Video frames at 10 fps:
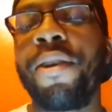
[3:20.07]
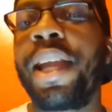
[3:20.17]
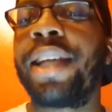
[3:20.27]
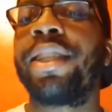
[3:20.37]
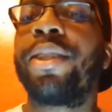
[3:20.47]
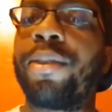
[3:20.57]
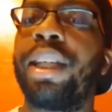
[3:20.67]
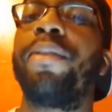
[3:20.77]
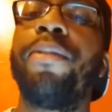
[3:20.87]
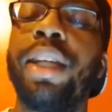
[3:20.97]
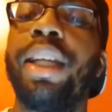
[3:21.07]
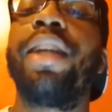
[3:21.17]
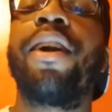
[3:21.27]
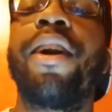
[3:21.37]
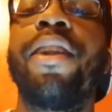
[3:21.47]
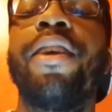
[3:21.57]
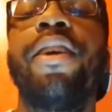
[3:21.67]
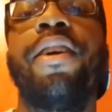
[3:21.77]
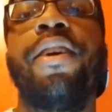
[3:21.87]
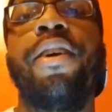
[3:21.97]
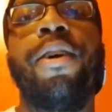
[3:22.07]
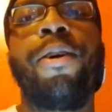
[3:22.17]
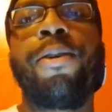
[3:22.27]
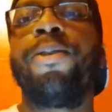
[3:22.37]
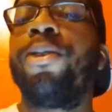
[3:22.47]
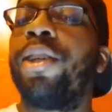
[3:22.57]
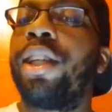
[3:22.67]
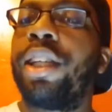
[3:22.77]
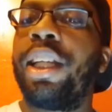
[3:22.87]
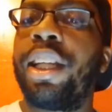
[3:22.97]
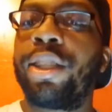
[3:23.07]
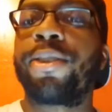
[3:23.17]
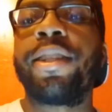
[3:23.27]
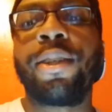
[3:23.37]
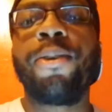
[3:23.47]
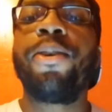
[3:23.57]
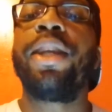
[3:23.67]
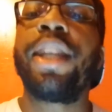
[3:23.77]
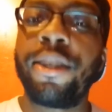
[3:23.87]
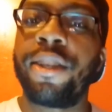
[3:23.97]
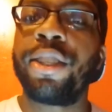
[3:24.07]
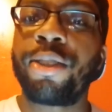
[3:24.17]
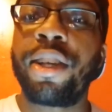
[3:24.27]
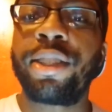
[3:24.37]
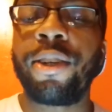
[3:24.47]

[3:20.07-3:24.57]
He has a great read on who he can trust and who he couldn't trust.